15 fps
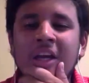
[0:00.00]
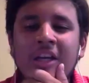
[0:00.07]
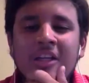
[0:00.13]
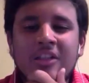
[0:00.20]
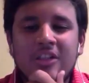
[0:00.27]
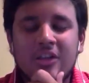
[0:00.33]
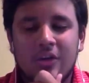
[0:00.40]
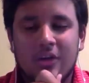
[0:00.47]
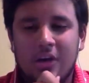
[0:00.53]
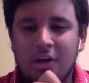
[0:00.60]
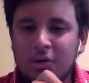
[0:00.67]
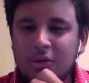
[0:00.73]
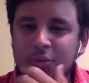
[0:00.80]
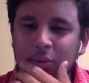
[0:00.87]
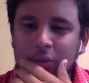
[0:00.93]
So I
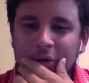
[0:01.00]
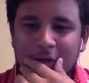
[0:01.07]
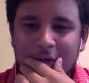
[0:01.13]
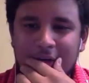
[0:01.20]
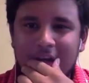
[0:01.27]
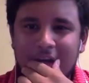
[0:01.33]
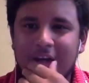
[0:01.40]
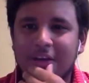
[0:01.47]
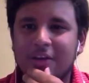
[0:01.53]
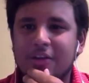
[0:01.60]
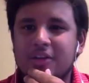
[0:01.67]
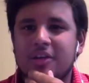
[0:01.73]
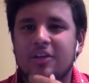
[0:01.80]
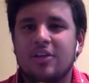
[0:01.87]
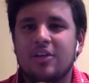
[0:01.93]
was wondering, uh, you're
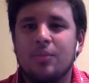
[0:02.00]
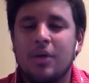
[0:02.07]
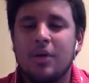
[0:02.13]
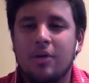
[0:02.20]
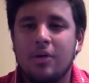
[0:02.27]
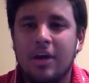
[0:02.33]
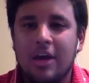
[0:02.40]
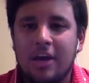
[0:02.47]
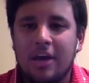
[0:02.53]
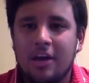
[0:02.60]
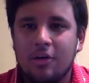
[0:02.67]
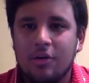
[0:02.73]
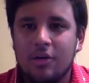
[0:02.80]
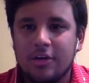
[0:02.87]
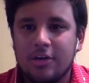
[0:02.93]
talking about
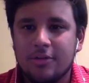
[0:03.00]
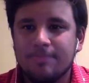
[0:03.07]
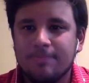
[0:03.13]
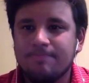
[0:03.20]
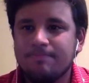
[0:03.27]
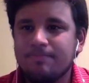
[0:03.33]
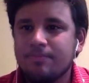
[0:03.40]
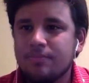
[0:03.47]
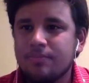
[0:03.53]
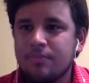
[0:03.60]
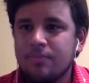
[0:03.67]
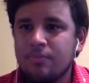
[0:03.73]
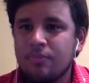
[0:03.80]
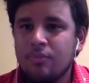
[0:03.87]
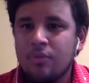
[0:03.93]
how um,
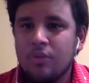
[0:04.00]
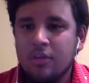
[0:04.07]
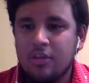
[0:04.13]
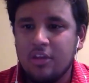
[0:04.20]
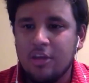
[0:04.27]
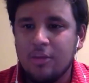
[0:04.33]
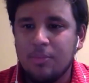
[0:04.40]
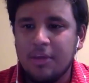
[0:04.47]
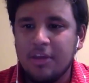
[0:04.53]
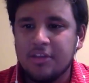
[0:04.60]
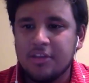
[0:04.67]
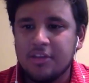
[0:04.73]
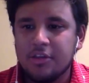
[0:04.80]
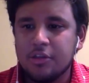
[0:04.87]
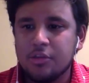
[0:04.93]
the beads
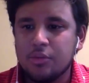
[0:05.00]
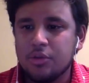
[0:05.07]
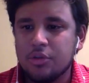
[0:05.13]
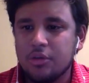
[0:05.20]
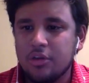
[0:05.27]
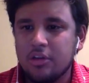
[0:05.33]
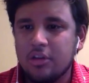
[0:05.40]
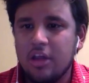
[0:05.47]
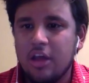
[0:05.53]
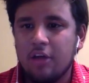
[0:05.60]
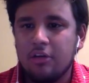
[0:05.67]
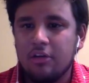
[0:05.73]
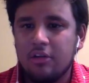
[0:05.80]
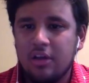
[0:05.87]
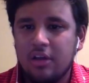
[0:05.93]
are used when drilling
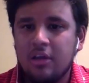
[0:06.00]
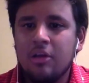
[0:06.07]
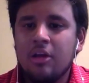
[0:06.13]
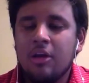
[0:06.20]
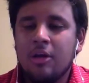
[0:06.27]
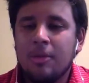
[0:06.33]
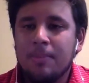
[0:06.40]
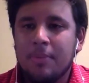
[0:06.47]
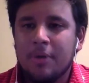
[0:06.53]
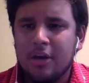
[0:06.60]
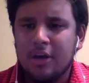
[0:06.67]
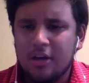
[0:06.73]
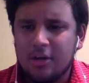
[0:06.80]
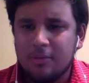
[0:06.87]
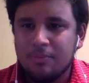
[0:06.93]
laterally, but
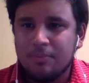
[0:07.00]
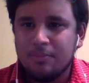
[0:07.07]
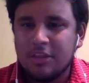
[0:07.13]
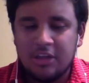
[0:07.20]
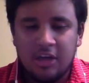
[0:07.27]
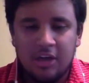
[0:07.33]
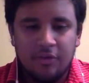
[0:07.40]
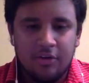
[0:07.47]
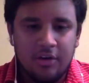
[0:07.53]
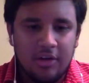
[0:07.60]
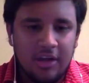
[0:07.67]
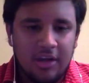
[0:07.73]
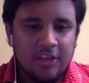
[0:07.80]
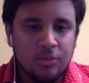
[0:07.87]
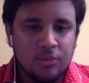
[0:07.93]
um, is there ever a
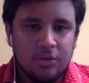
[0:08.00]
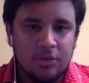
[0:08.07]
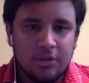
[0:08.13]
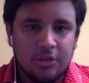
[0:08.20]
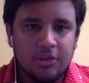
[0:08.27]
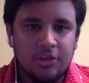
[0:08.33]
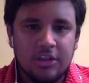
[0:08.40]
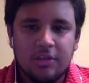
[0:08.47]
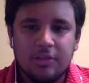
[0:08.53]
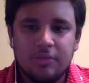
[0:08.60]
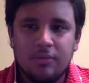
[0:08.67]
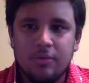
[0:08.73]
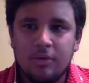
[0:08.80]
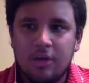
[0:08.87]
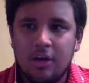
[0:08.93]
case when you're using
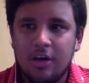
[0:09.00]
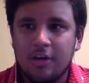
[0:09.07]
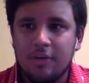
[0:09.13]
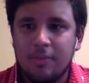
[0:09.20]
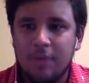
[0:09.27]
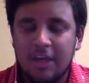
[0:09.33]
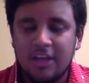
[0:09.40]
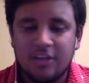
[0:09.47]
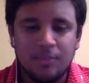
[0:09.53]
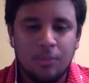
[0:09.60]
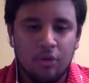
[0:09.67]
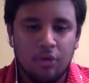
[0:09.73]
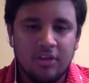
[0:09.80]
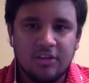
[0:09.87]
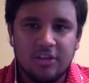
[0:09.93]
Um, I guess
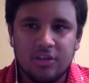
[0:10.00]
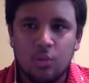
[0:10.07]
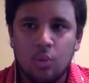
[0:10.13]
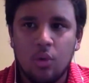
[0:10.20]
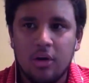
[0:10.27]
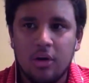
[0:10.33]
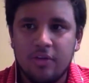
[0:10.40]
more than just one of